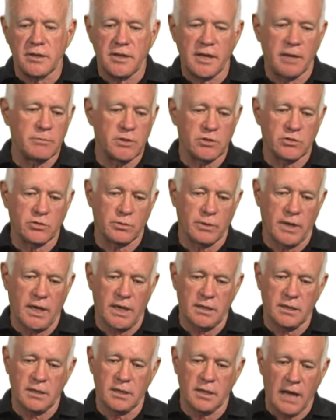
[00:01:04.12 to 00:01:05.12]
to
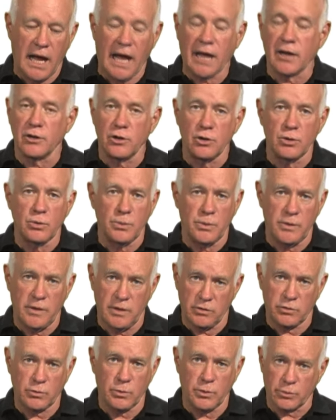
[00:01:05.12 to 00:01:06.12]
demonstrate how to do with
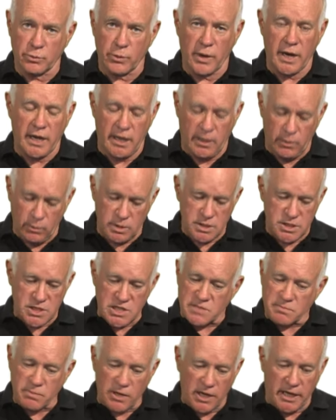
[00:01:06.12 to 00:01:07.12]
this with Rainey when
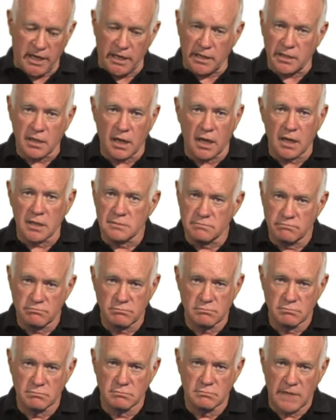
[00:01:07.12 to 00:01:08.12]
she's playing tug
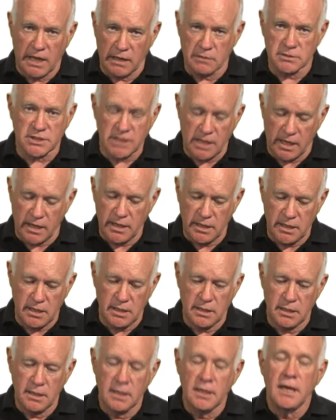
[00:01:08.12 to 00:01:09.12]
outside,
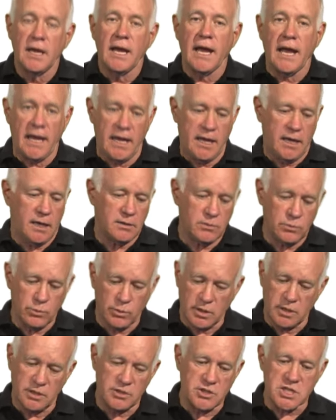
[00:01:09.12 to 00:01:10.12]
and
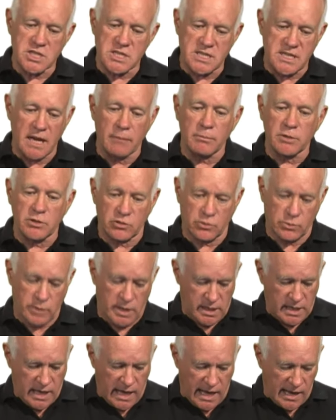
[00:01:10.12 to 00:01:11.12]
we're going to just
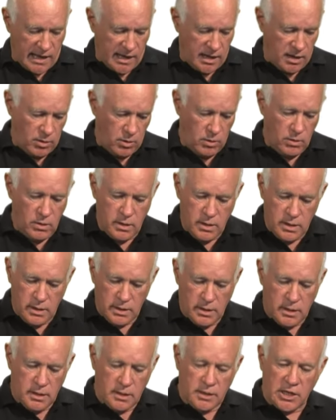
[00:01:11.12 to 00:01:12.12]
demonstrate how
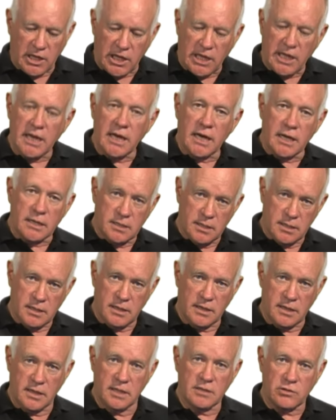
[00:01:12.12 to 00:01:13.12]
to get
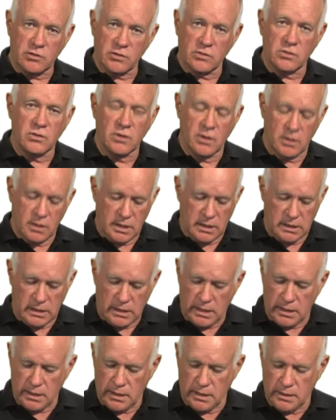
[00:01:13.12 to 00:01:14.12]
this
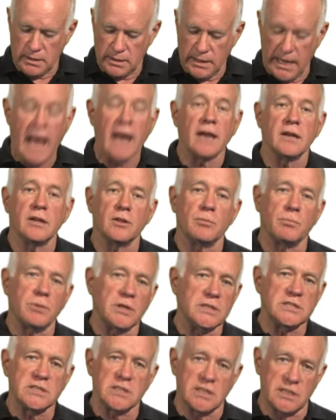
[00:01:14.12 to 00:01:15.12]
uh, end of the
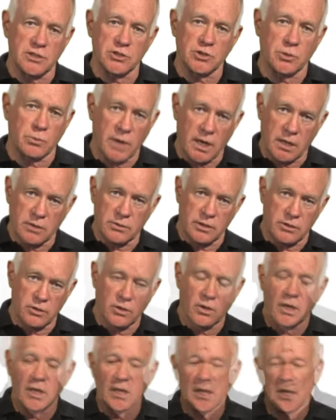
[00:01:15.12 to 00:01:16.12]
police leash around the
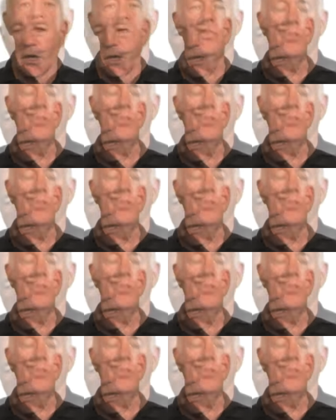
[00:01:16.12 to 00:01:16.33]
dog.